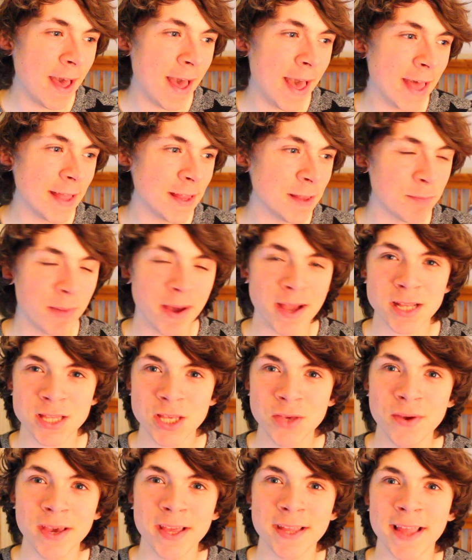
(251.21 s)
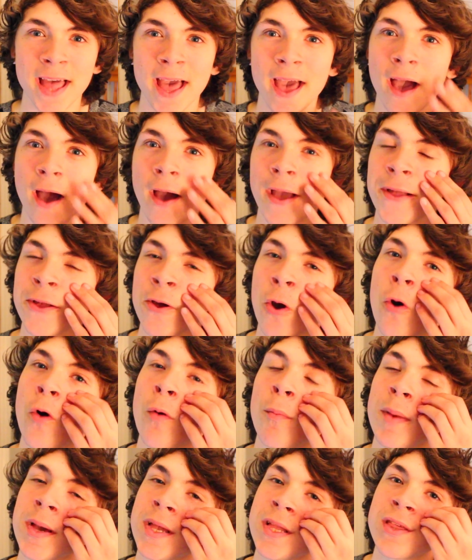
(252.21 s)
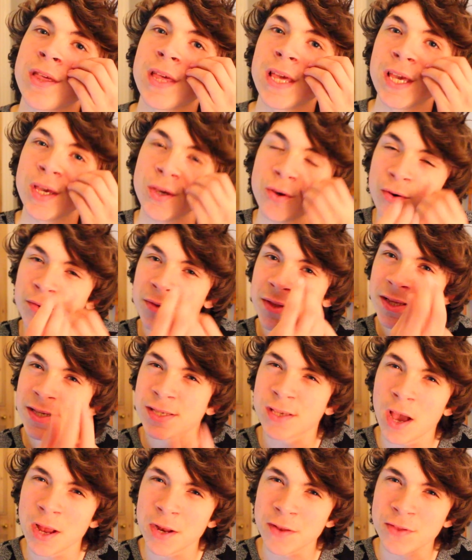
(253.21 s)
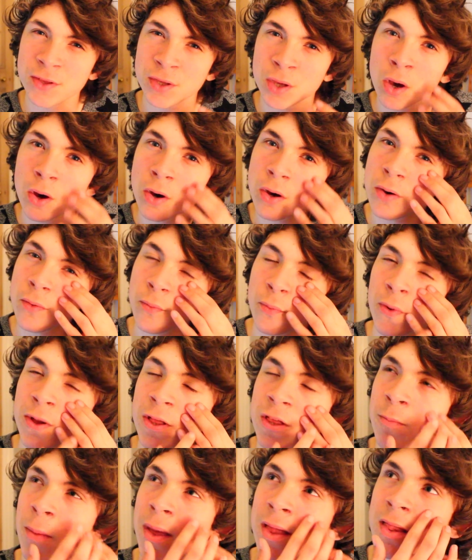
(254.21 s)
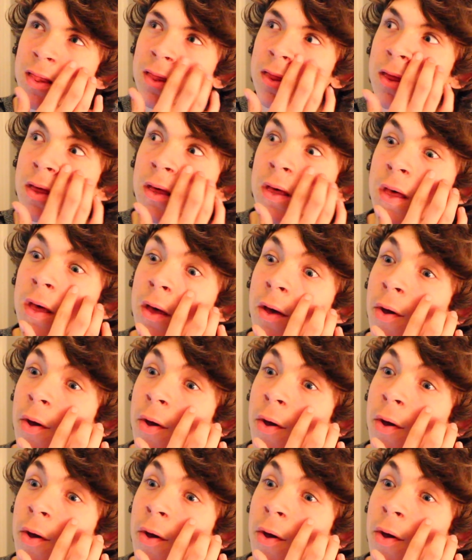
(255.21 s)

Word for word: and by doing that I caught my cheek on the side of the cot which meant that